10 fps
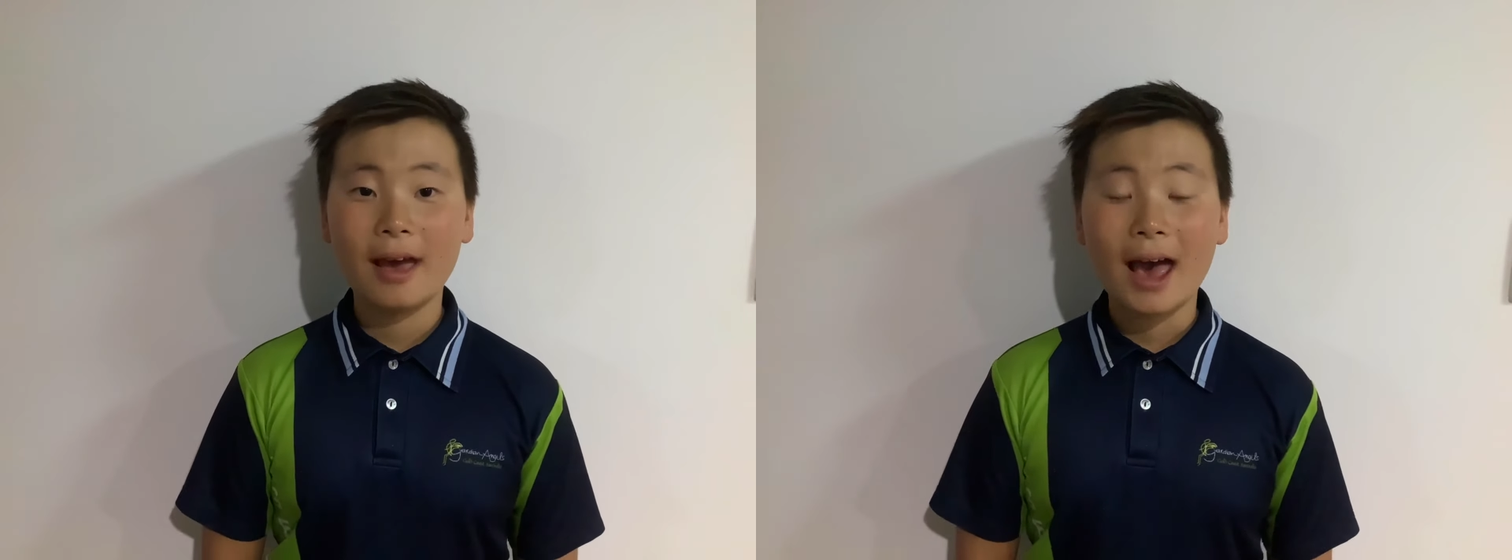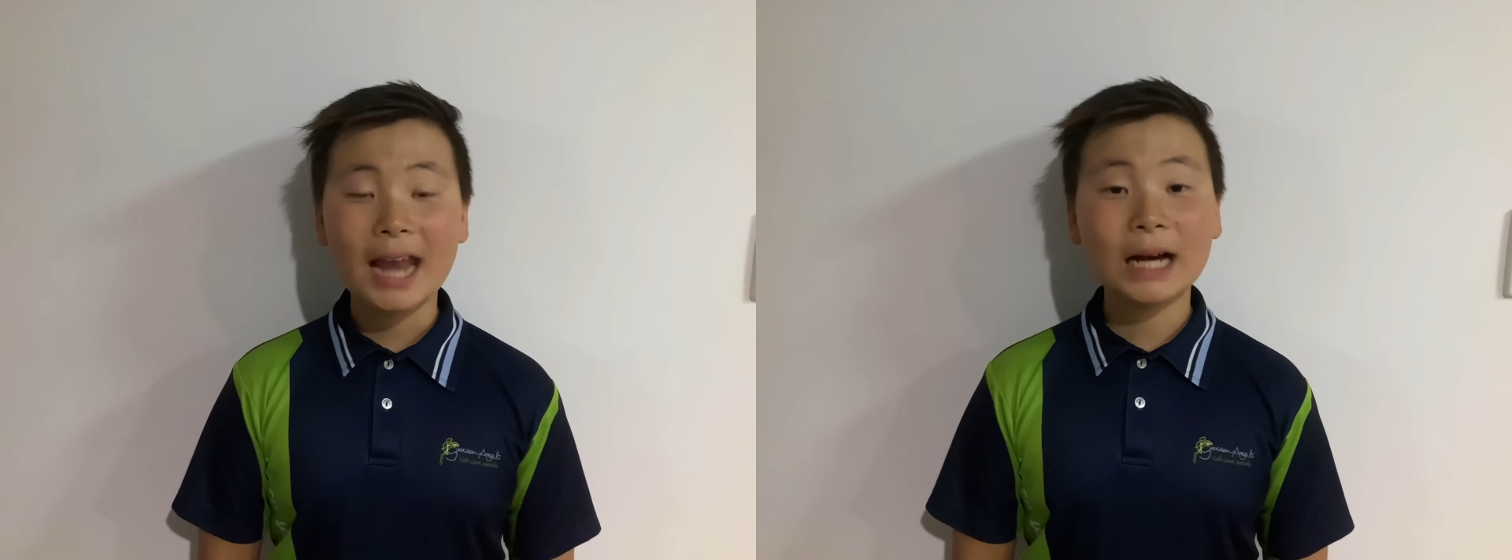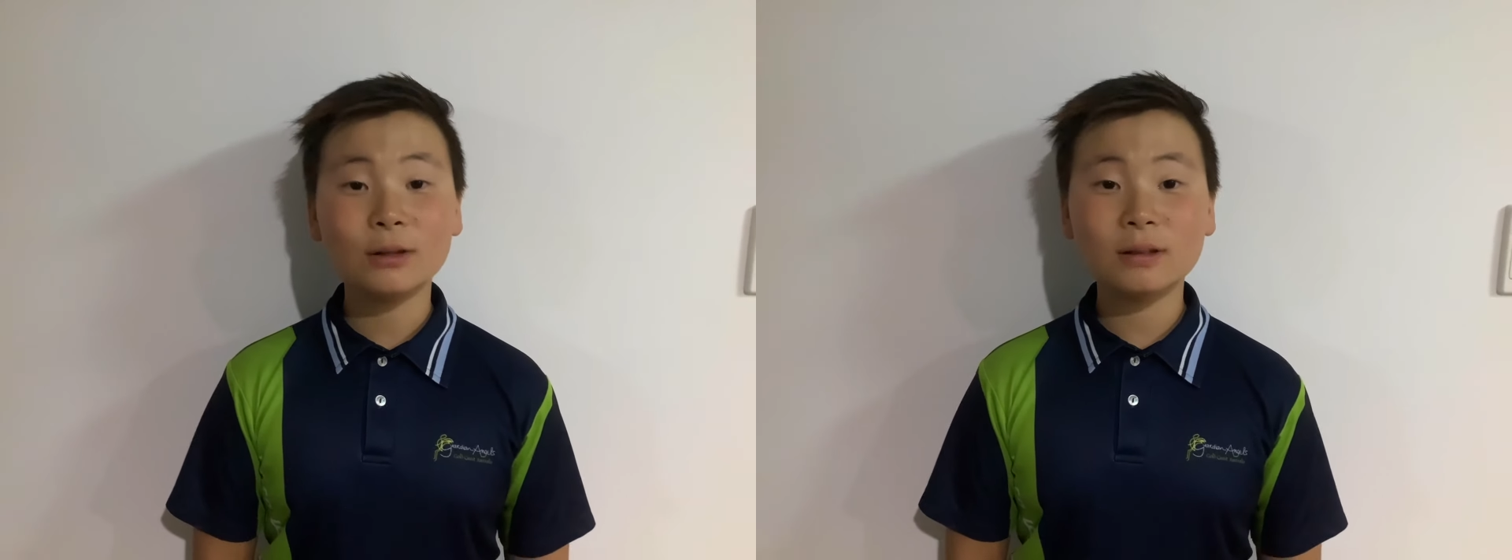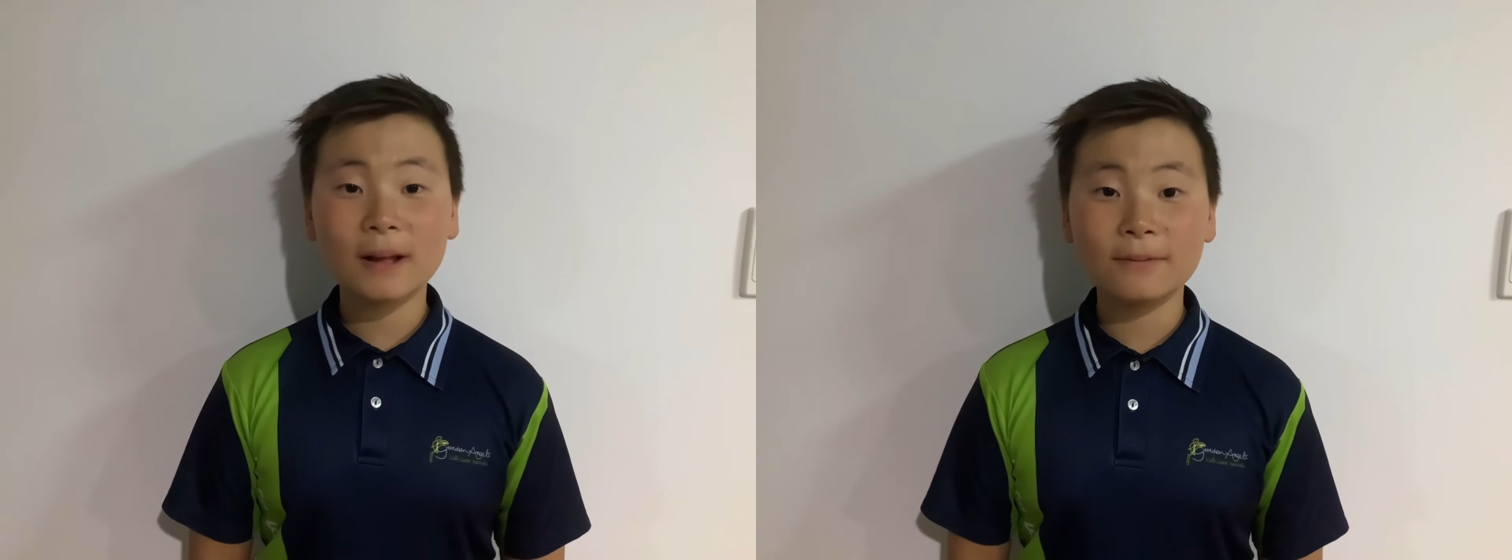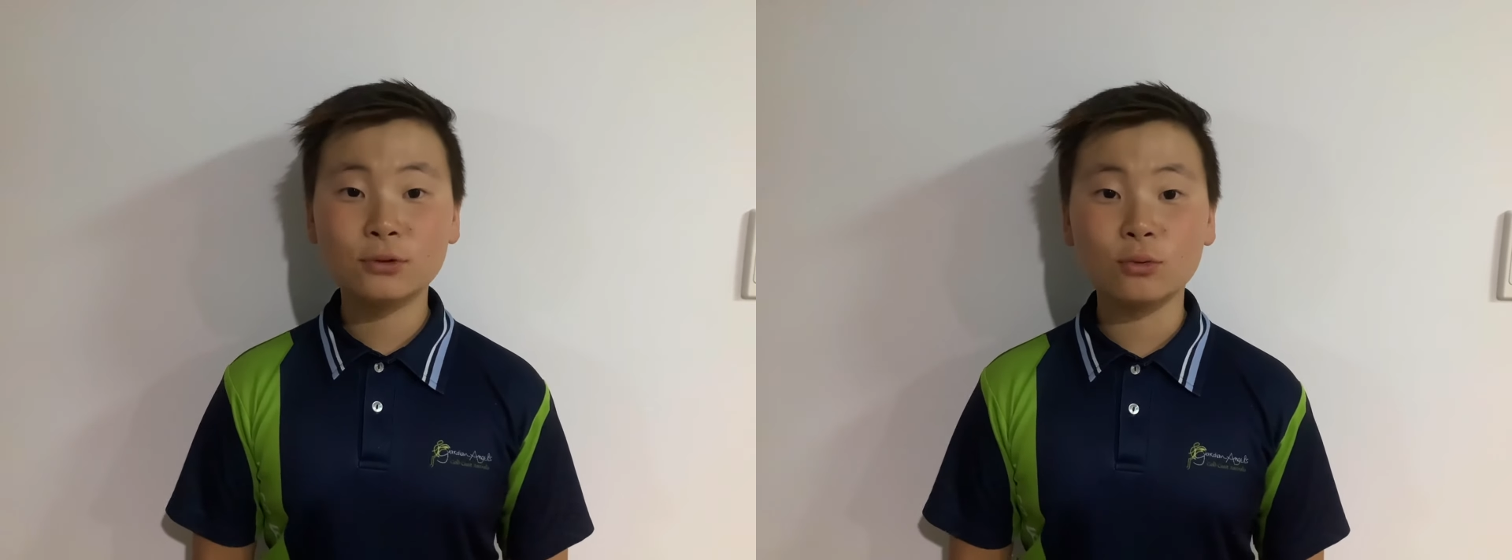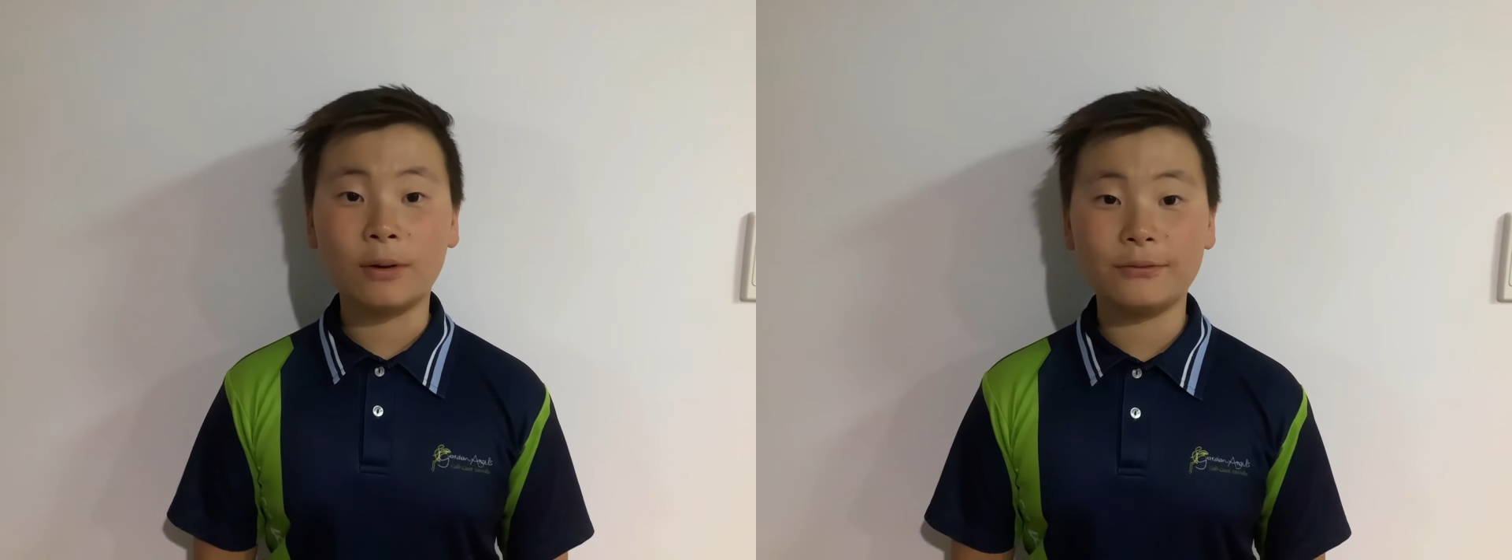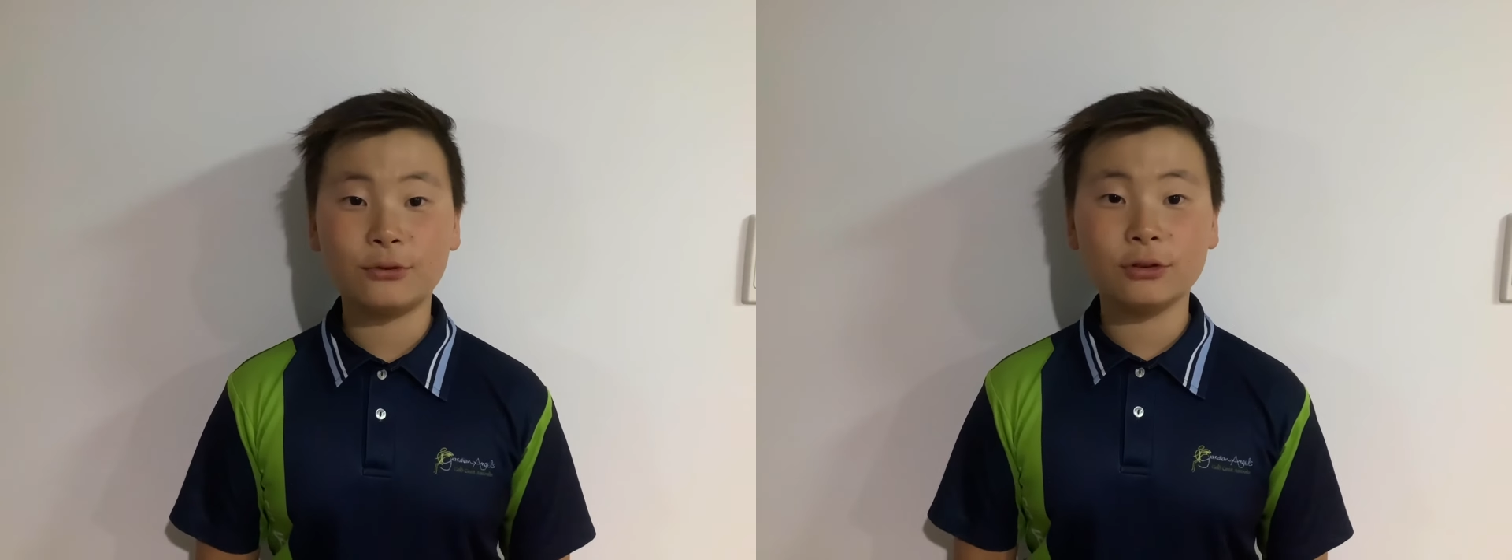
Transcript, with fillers: and I love to run for